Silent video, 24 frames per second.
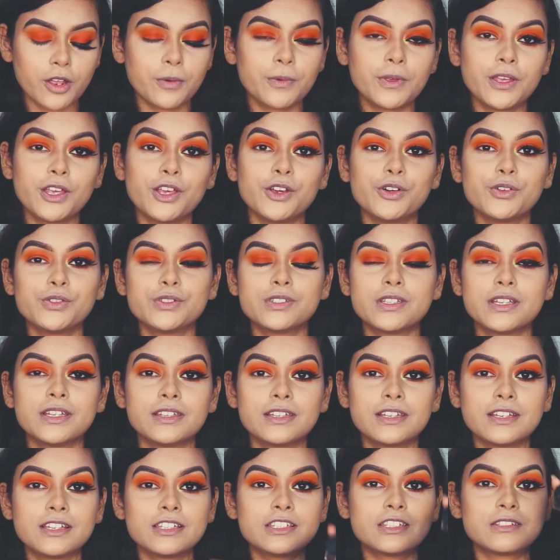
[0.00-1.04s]
to be
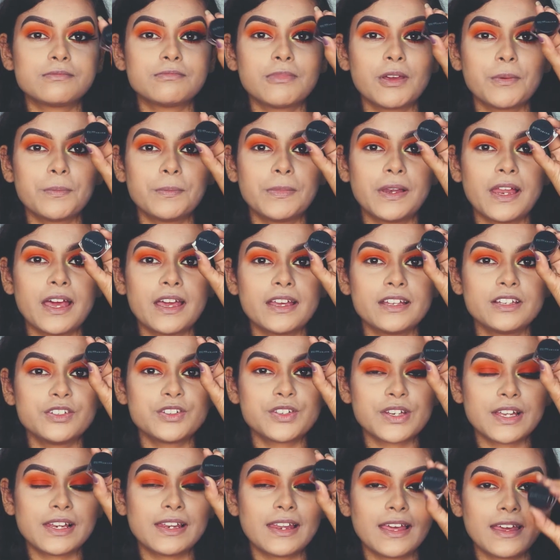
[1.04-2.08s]
using this Maybelline
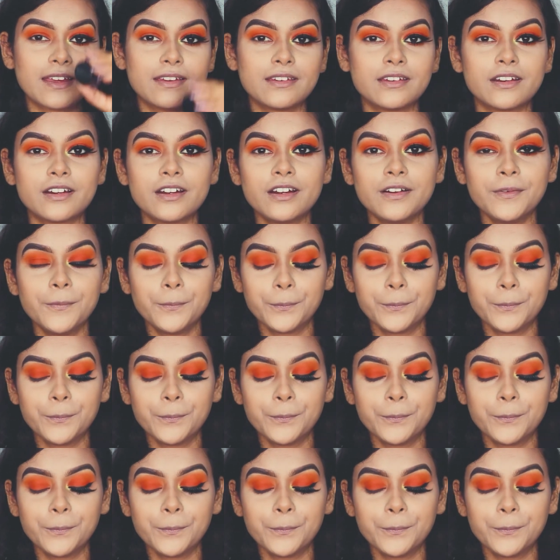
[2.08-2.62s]
gel liner.